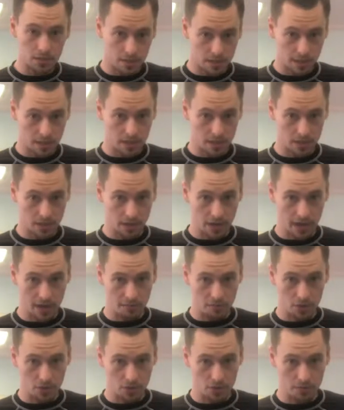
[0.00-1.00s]
Okay, I
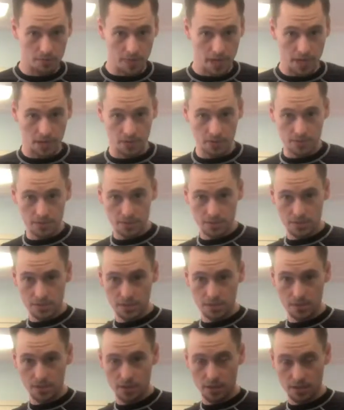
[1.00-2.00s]
grab the whole belt,
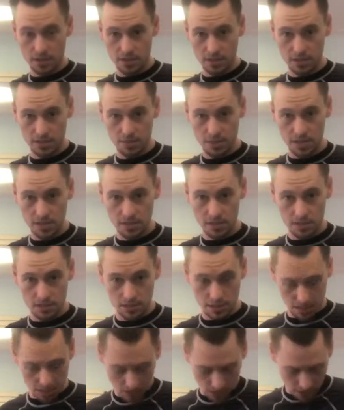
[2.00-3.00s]
all these
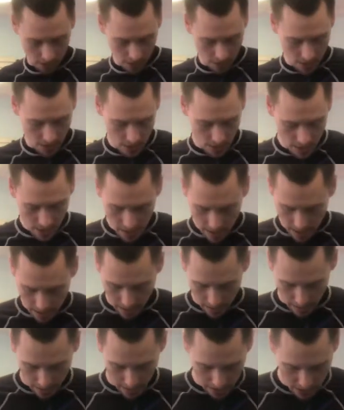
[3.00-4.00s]
pieces here,
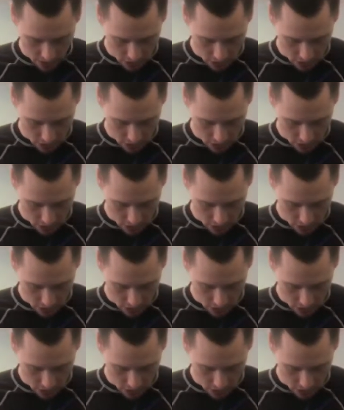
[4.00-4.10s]
and I